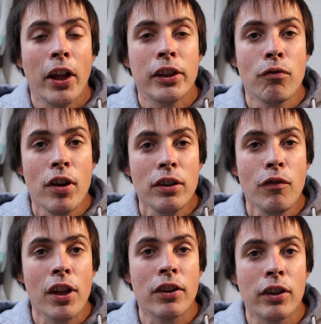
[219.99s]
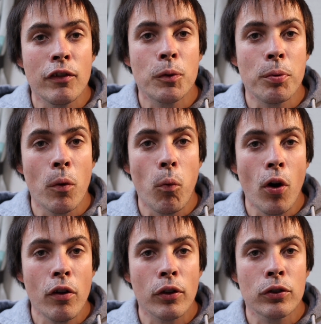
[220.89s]
The reason for this is if you spray
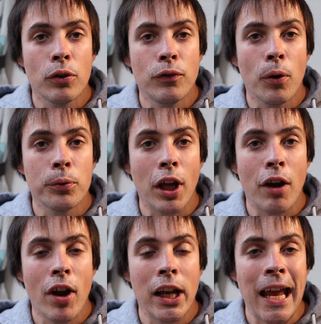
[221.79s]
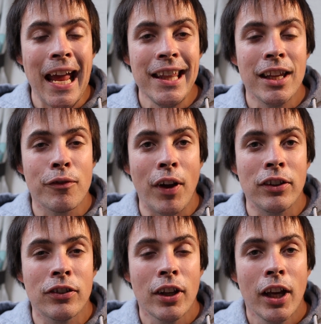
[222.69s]
water or snow foam directly into the
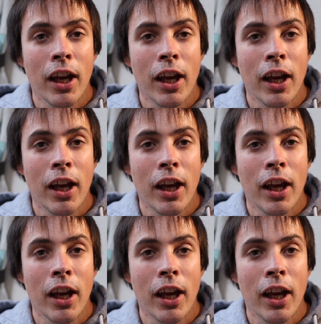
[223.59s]
vents,